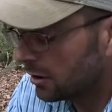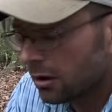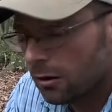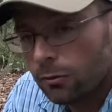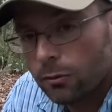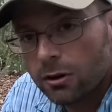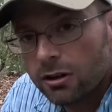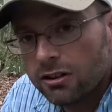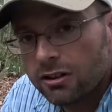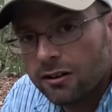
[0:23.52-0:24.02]

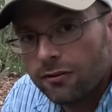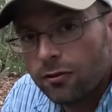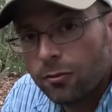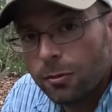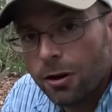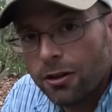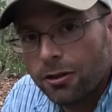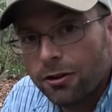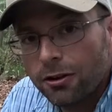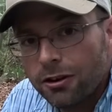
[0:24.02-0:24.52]
wanted to give you
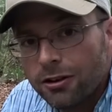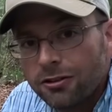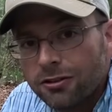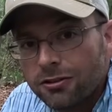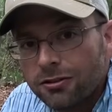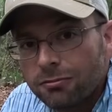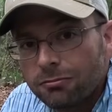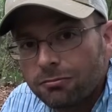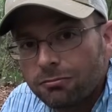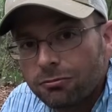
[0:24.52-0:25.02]
my
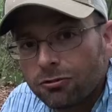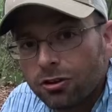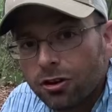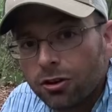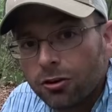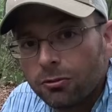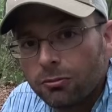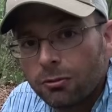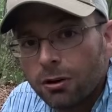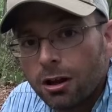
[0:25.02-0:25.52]
thoughts.
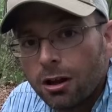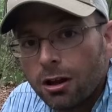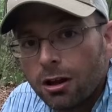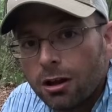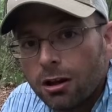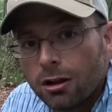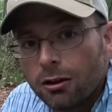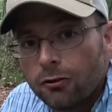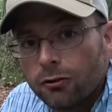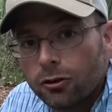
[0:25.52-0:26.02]
So
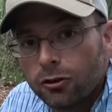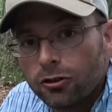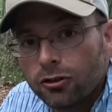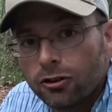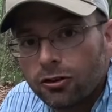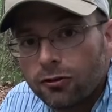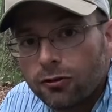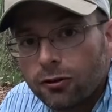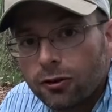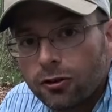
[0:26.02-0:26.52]
first
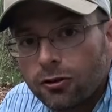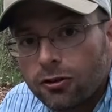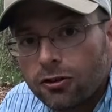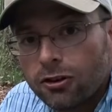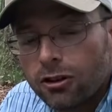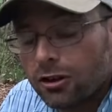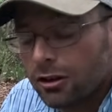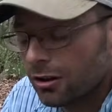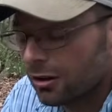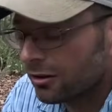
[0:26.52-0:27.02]
things
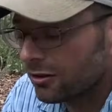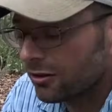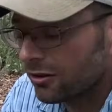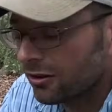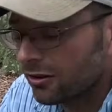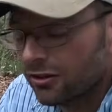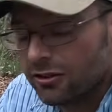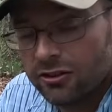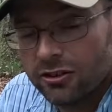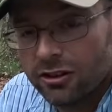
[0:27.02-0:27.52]
first, let's
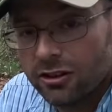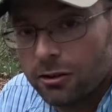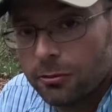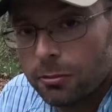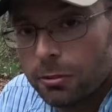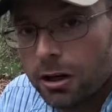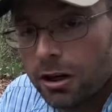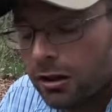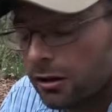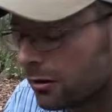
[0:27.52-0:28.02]
get this thing
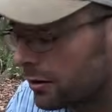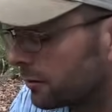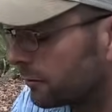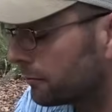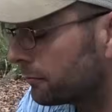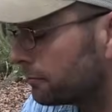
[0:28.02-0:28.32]
unpacked.